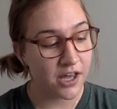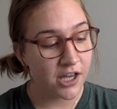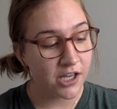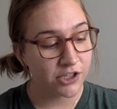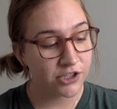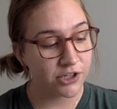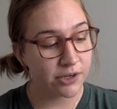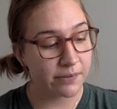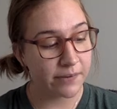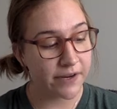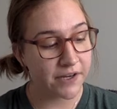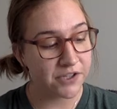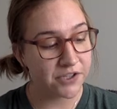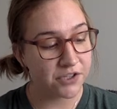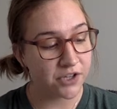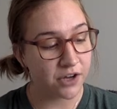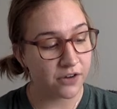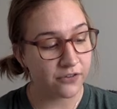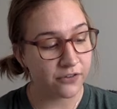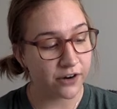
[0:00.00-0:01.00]
She reached
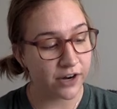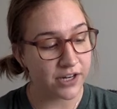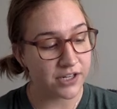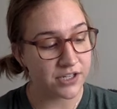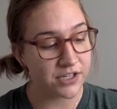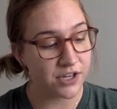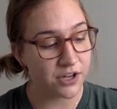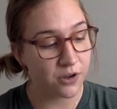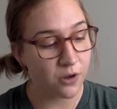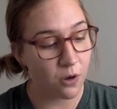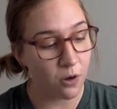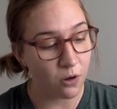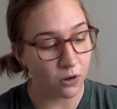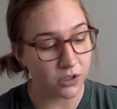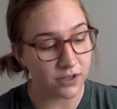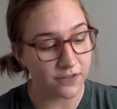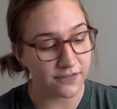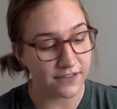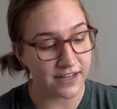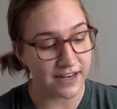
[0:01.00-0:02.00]
over and took
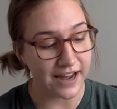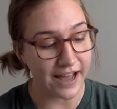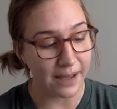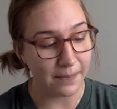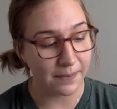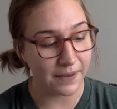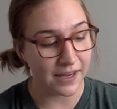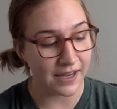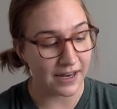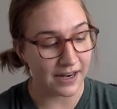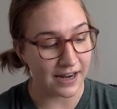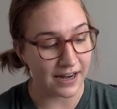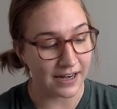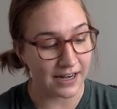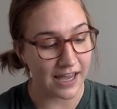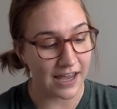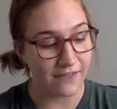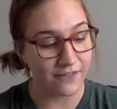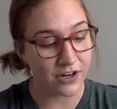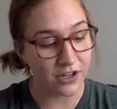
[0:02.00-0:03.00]
hold of the napkin and
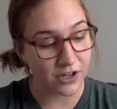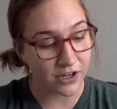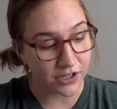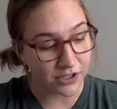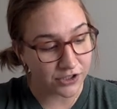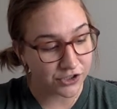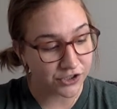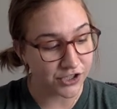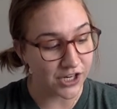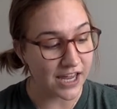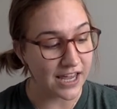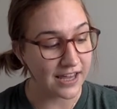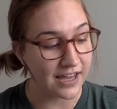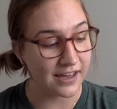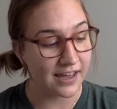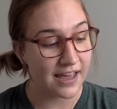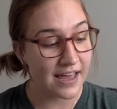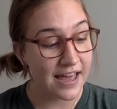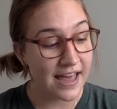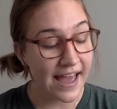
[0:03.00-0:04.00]
gave it a good shake,